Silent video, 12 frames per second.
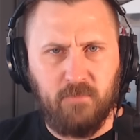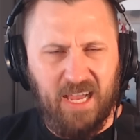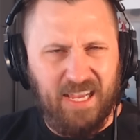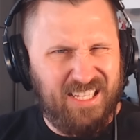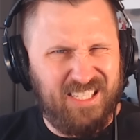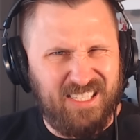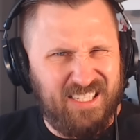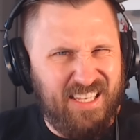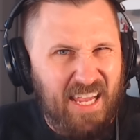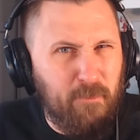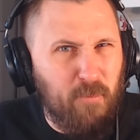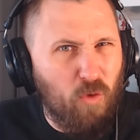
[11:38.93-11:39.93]
I guess it's
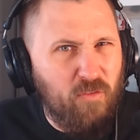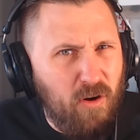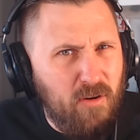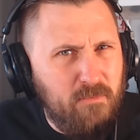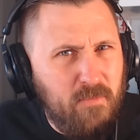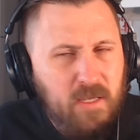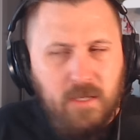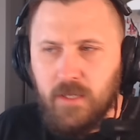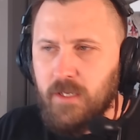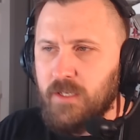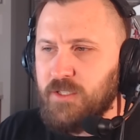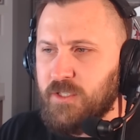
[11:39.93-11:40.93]
game over?
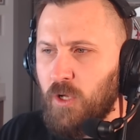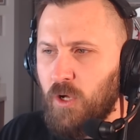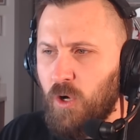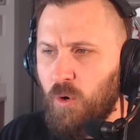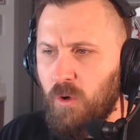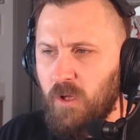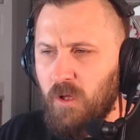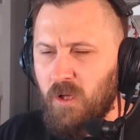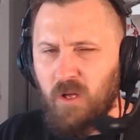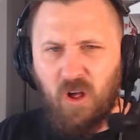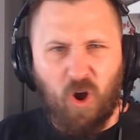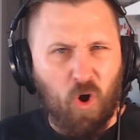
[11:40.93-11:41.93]
So,
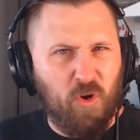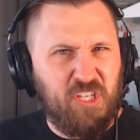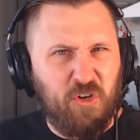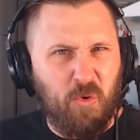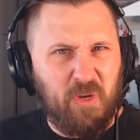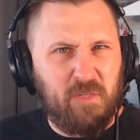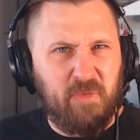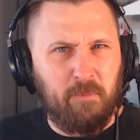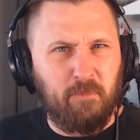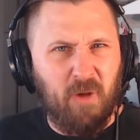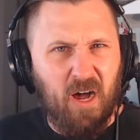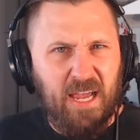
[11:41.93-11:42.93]
are you going to be
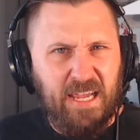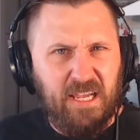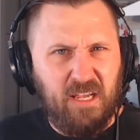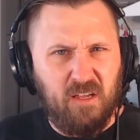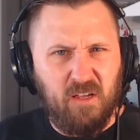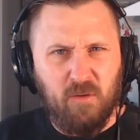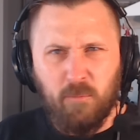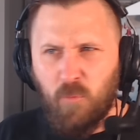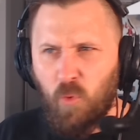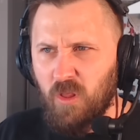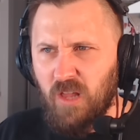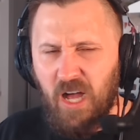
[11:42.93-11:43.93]
buying
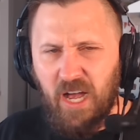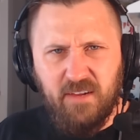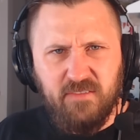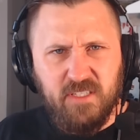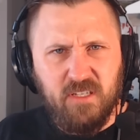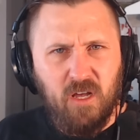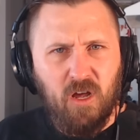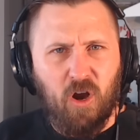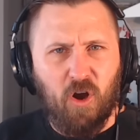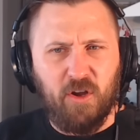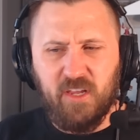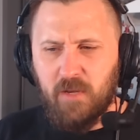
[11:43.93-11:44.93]
more lives?
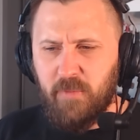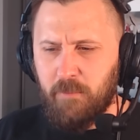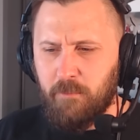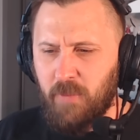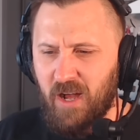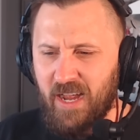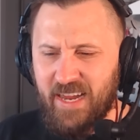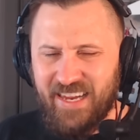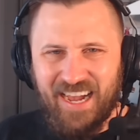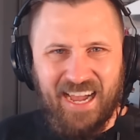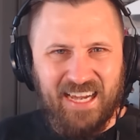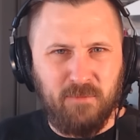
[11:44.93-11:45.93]
Are you going to be
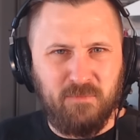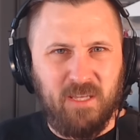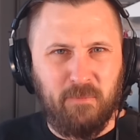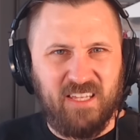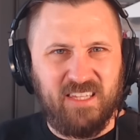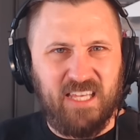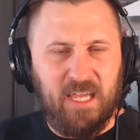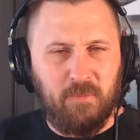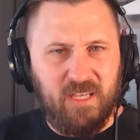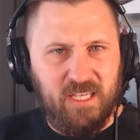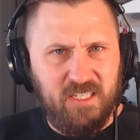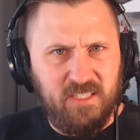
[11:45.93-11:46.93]
buying items that make the
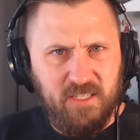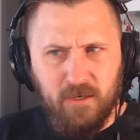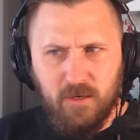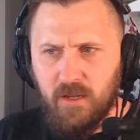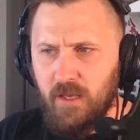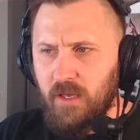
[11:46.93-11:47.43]
game easier?